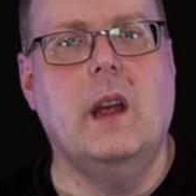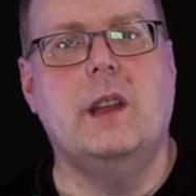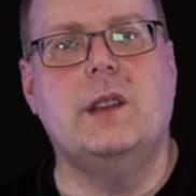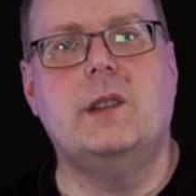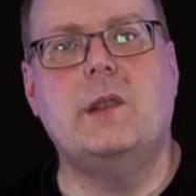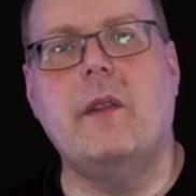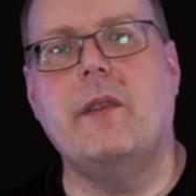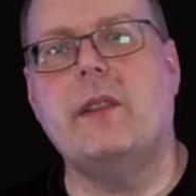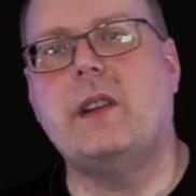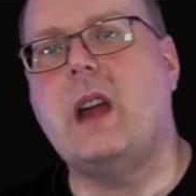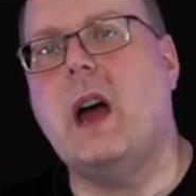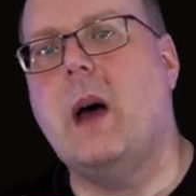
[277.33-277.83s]
So
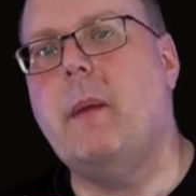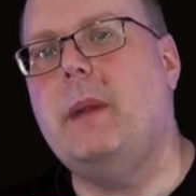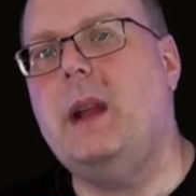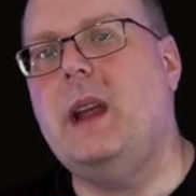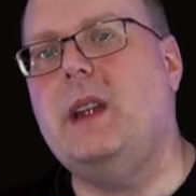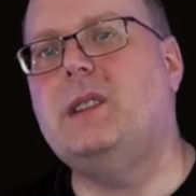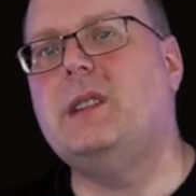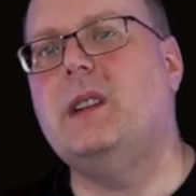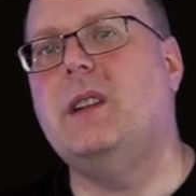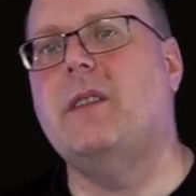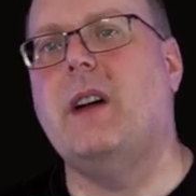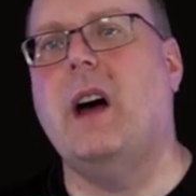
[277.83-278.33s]
we have a
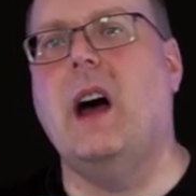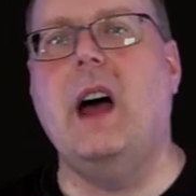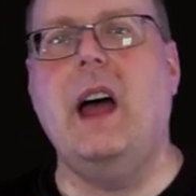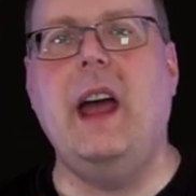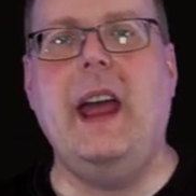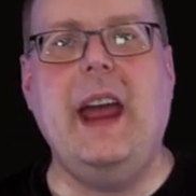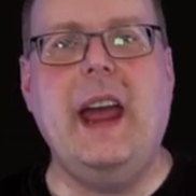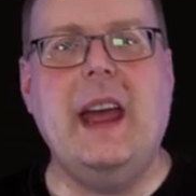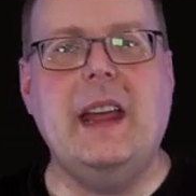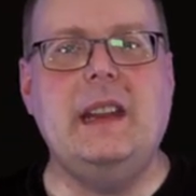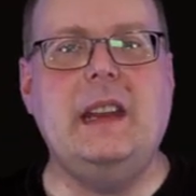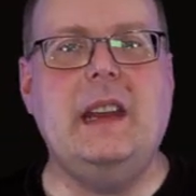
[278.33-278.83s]
combination of
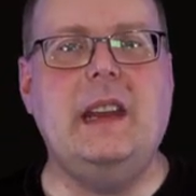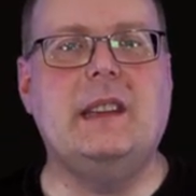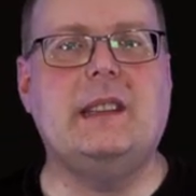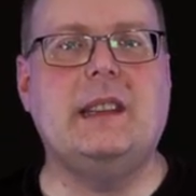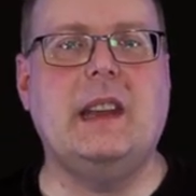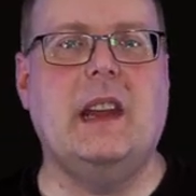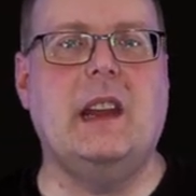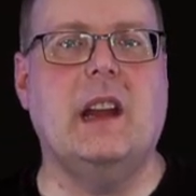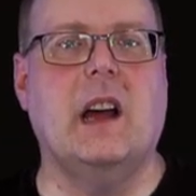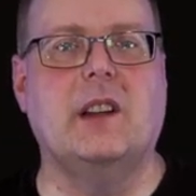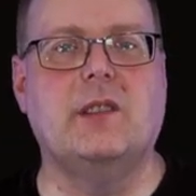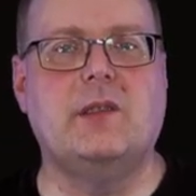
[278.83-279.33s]
Andes
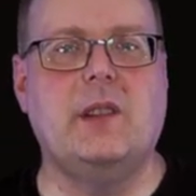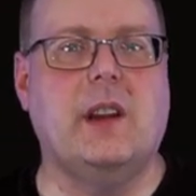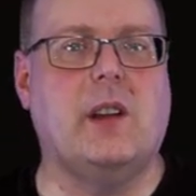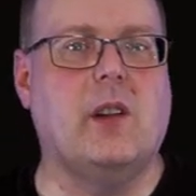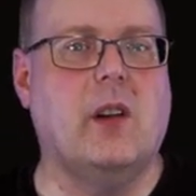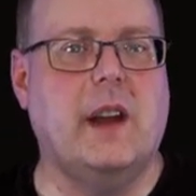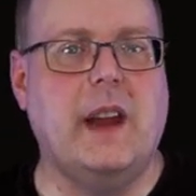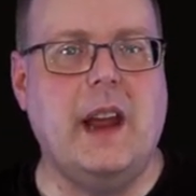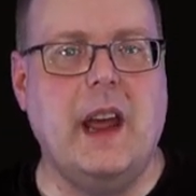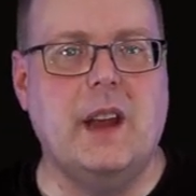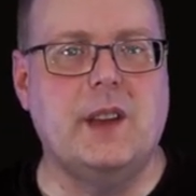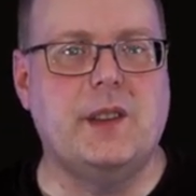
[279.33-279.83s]
and Entre
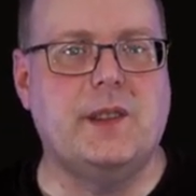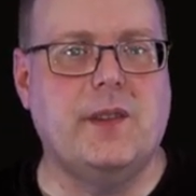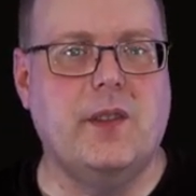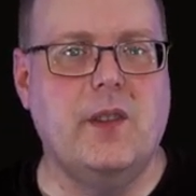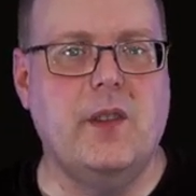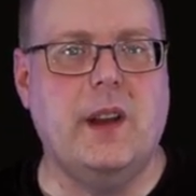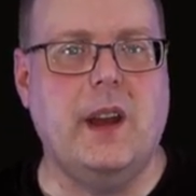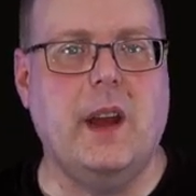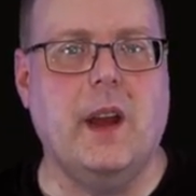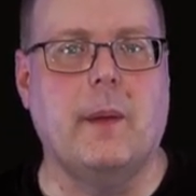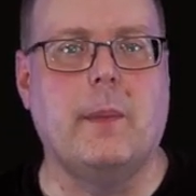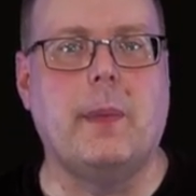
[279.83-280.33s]
Cordilleras
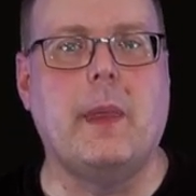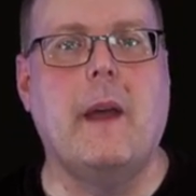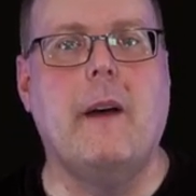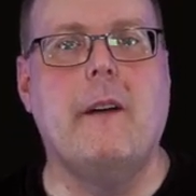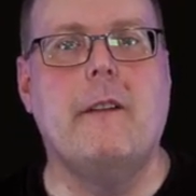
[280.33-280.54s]
fruit here.